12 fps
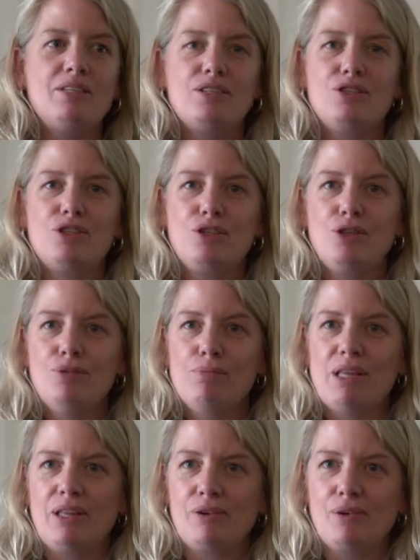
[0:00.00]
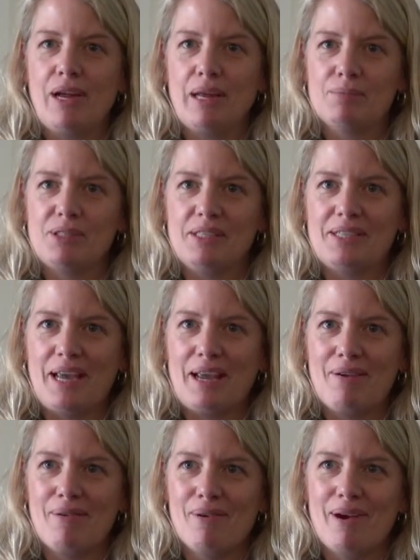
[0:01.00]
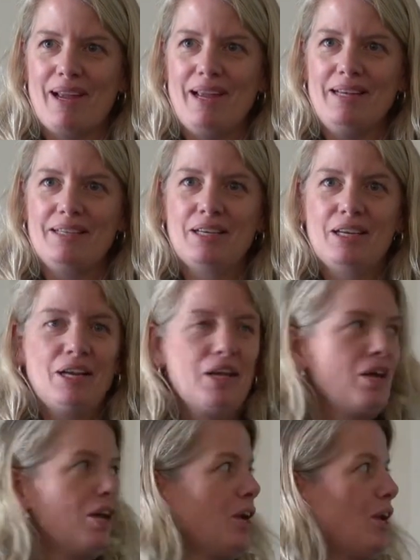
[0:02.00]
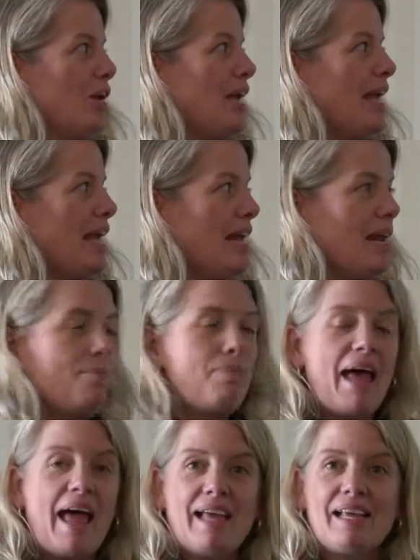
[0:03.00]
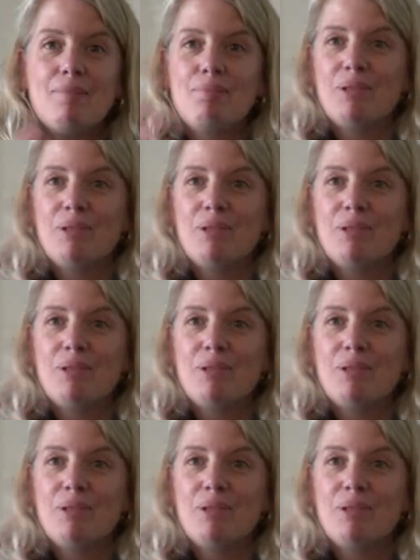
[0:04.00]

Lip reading: to 2 milligrams a day, right? In a bag of